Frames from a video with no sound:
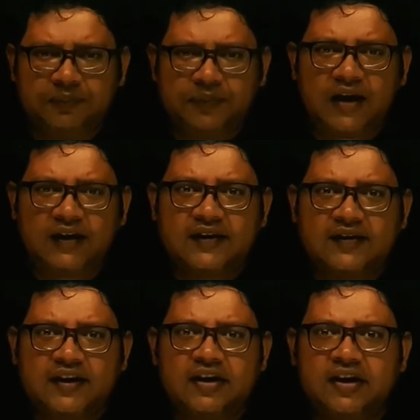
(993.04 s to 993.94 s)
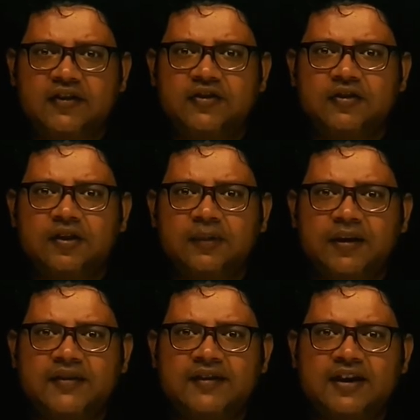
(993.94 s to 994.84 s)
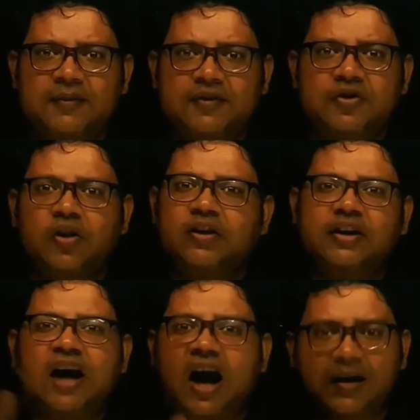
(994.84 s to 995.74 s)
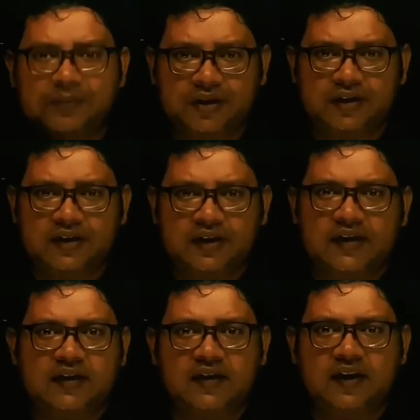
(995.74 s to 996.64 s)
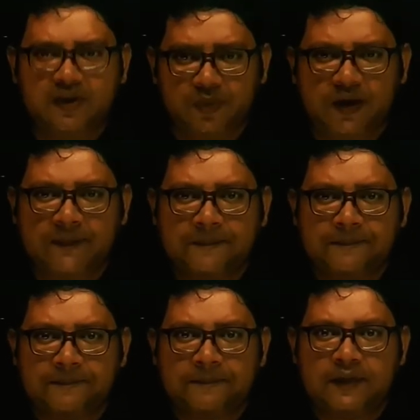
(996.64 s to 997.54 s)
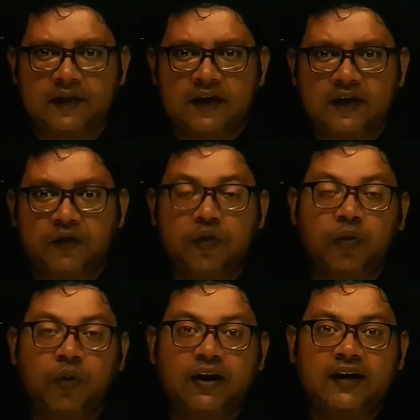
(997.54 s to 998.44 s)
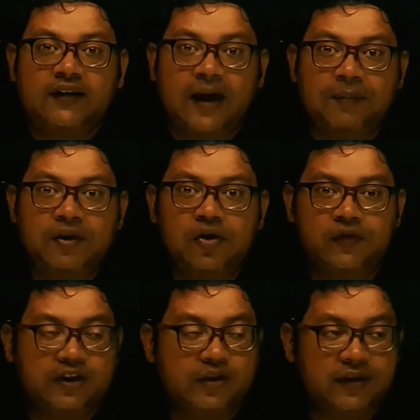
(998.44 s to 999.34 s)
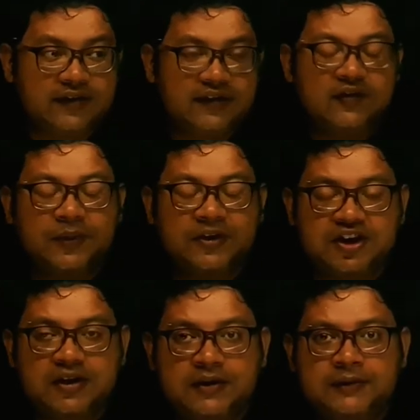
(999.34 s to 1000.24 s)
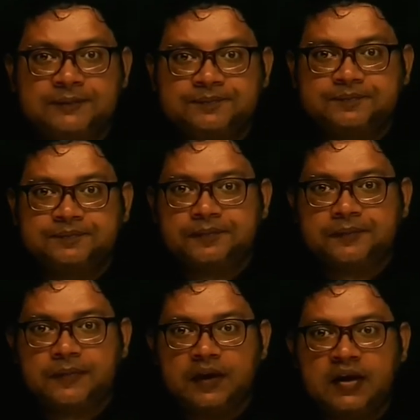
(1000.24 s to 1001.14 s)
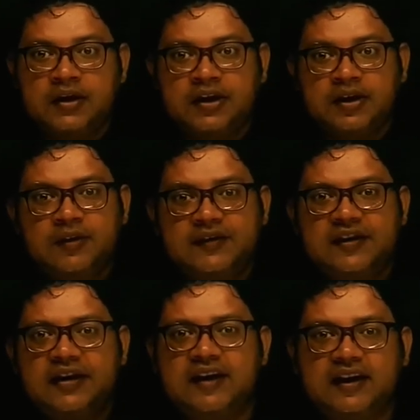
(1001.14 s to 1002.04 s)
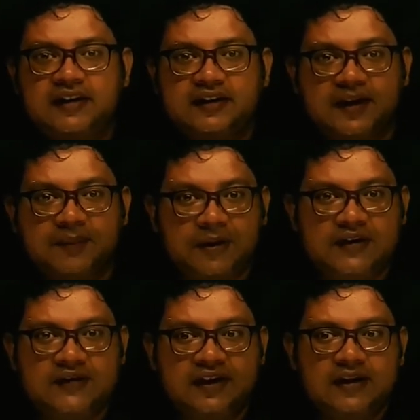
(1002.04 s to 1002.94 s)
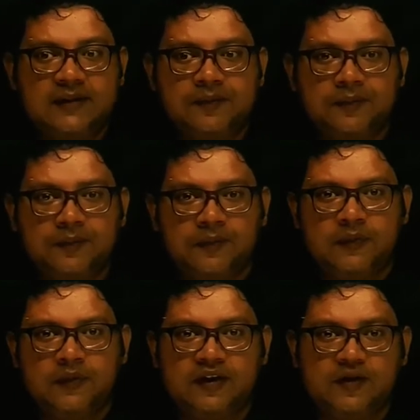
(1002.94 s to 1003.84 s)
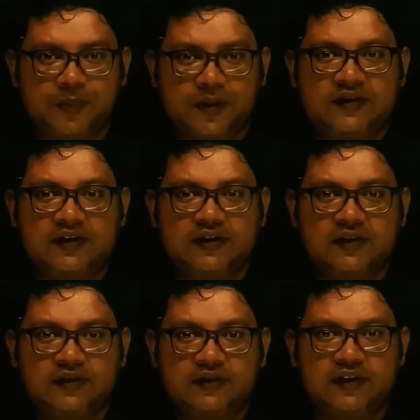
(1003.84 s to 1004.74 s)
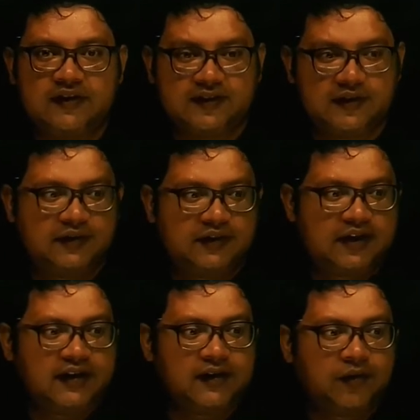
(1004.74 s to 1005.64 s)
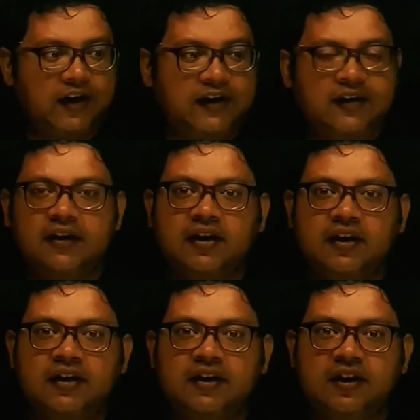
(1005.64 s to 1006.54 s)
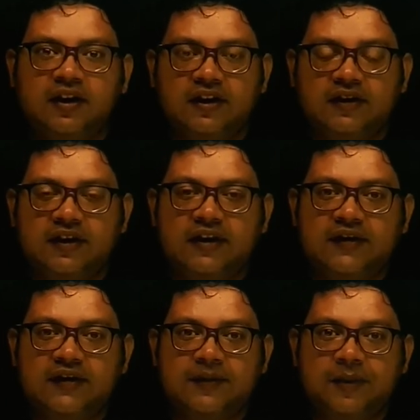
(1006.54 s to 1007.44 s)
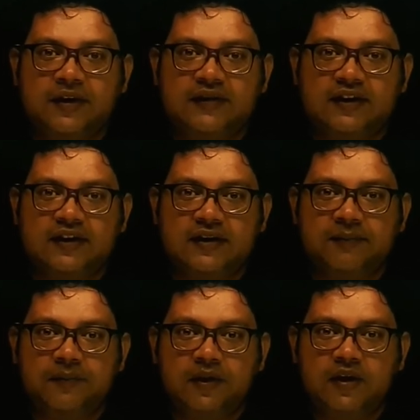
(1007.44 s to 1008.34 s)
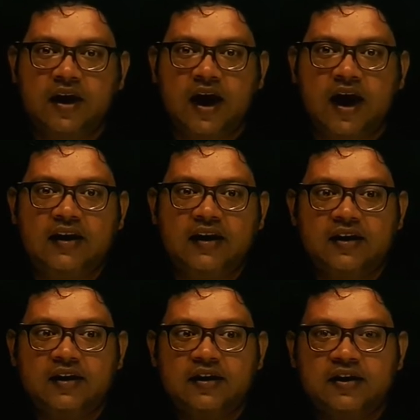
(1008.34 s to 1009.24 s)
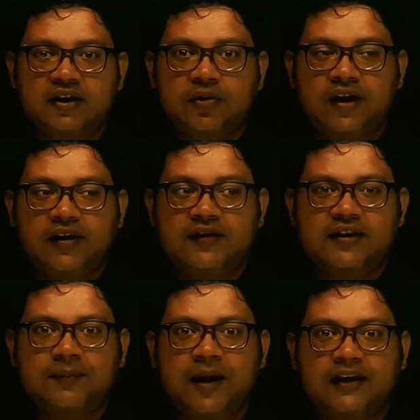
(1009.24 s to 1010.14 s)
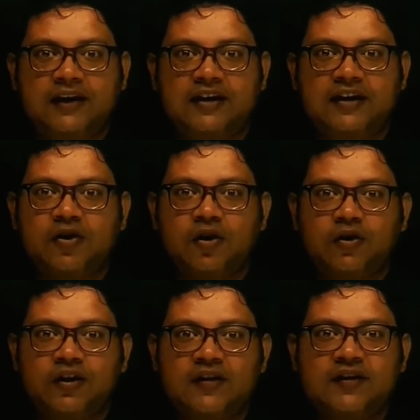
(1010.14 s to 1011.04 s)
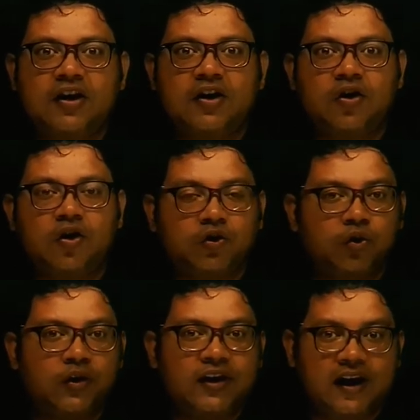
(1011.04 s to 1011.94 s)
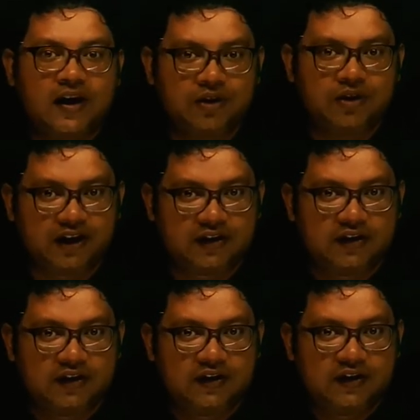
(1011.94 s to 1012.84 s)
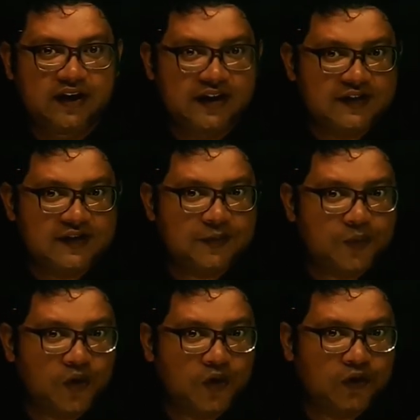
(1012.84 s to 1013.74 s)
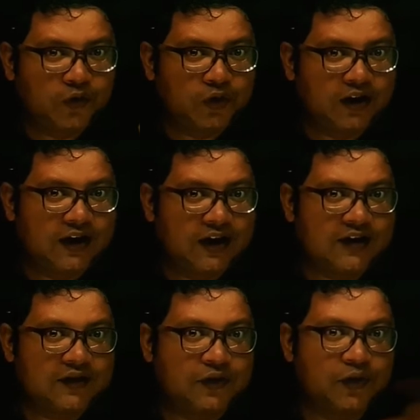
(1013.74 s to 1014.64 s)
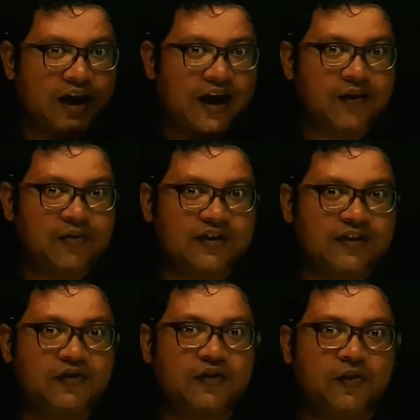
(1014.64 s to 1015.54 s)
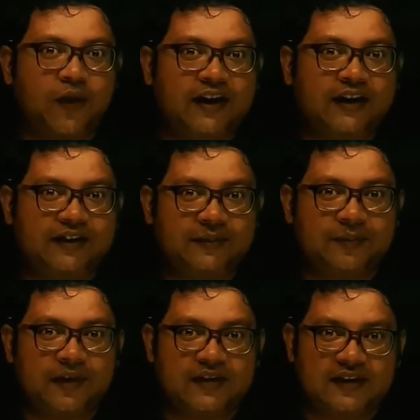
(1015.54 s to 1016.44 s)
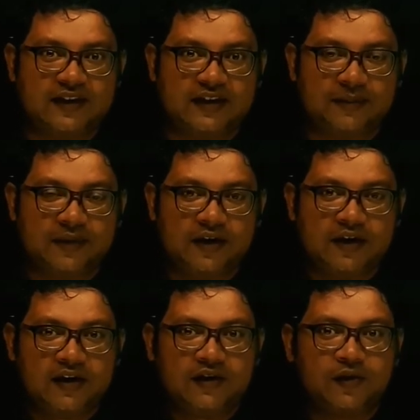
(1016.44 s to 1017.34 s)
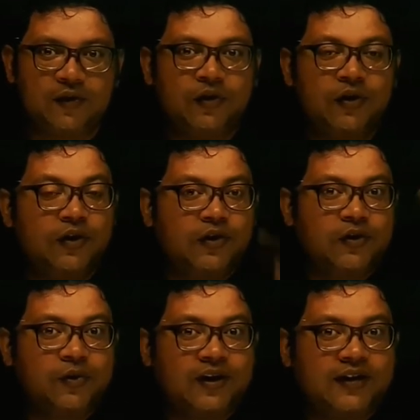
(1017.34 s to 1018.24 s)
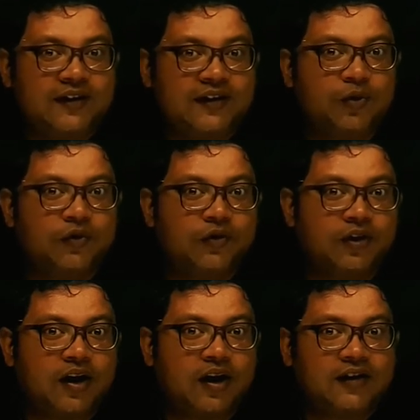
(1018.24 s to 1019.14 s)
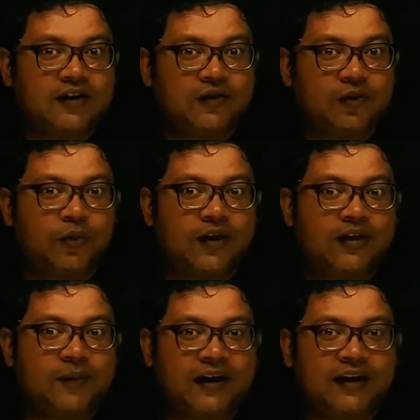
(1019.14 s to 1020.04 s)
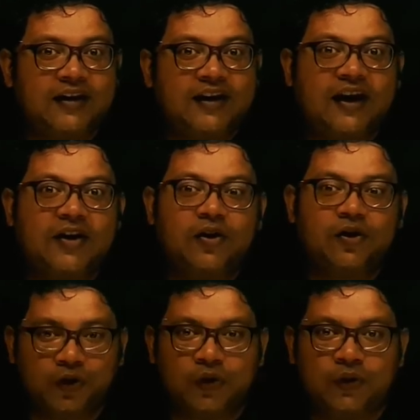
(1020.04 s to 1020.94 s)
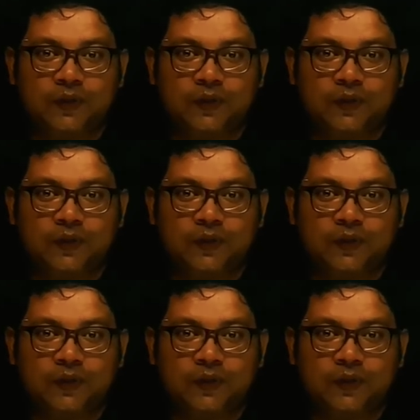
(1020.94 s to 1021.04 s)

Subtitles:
I can say the penicillium is not getting harmed in any way. So what is happening over here, you can see this picture. You will see that the penicillium is present, this thick white color thing is the penicillium, and you can see the bacteria colonies are not growing around it. There is a small zone, clear zone around this white penicillium. So you can say those are the zone where the bacteria cannot grow.